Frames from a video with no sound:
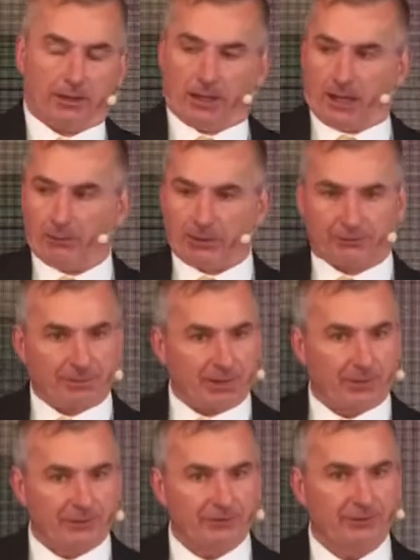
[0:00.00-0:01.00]
I want to spend the
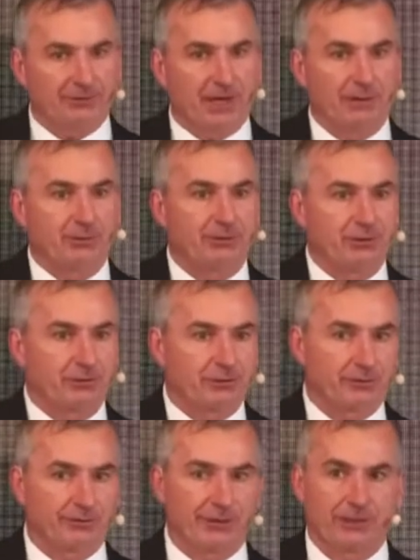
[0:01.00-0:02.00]
rest of the time with you
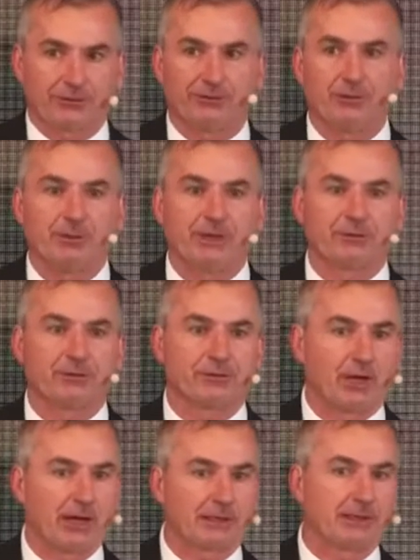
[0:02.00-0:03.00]
just over the next few minutes is
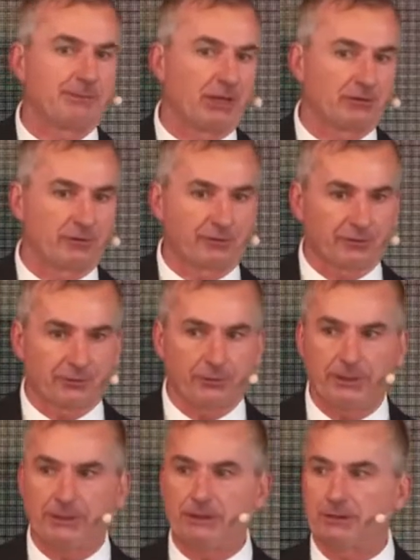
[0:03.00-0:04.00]
talking about just
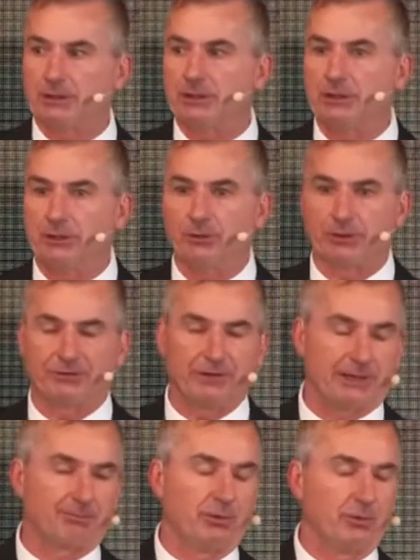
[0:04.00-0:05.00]
three new
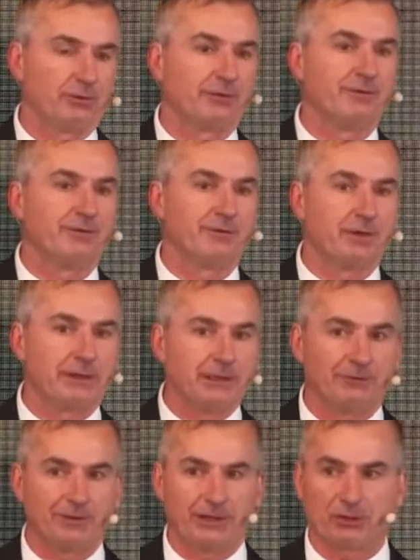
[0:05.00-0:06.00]
examples of
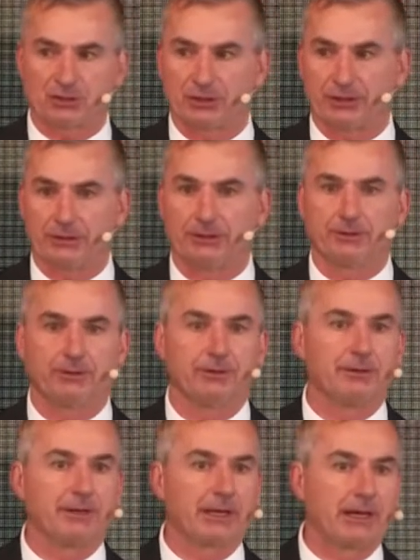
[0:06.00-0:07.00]
innovation
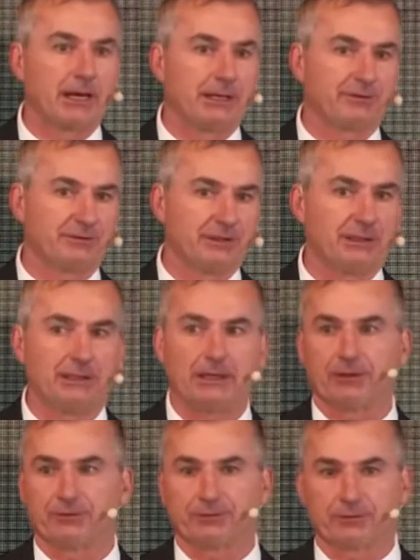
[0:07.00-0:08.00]
that I see
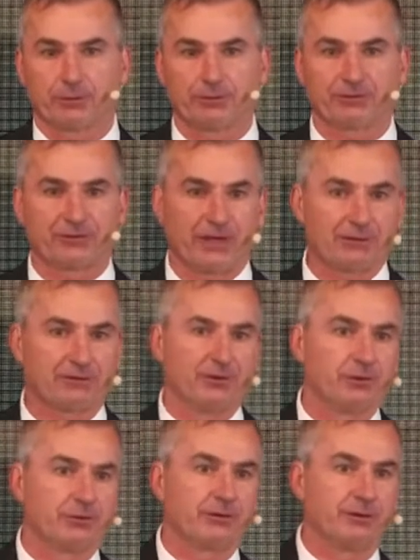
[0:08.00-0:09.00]
as sort of
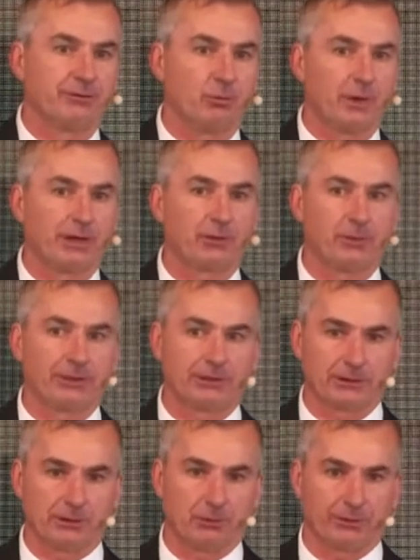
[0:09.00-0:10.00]
sentinels of where we can
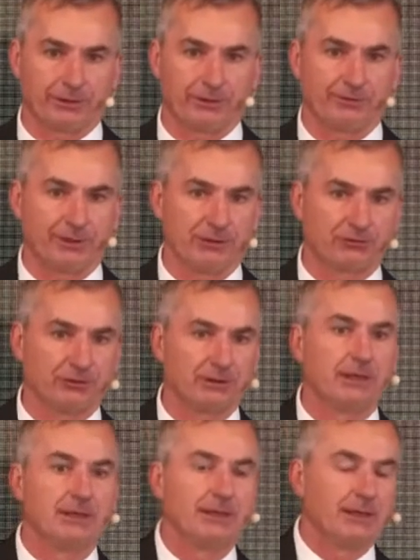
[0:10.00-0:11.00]
go with innovation
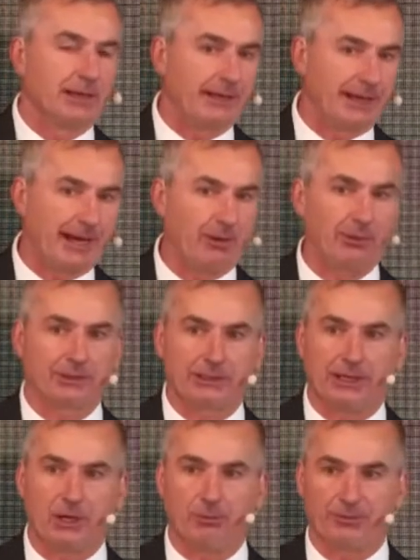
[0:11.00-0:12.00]
and how it can
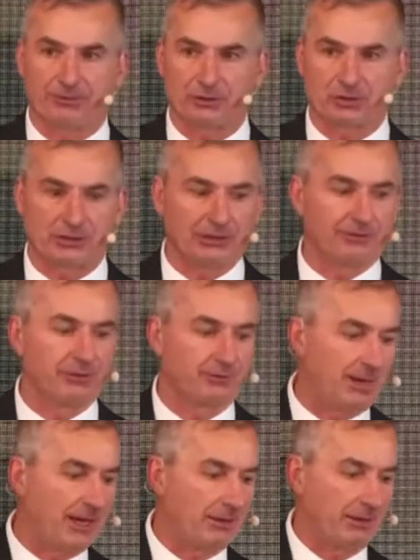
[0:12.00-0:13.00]
help us achieve this
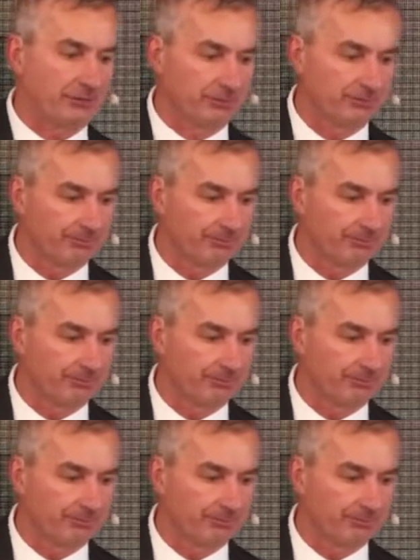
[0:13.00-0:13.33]
balance.